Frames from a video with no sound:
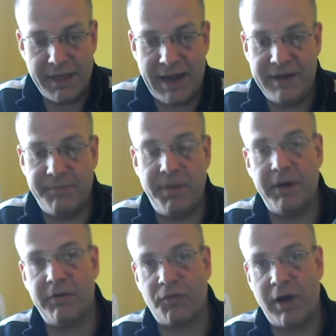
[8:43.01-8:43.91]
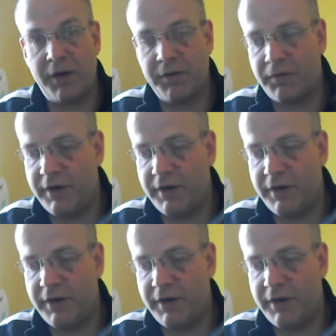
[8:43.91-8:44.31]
that is bigger as well on the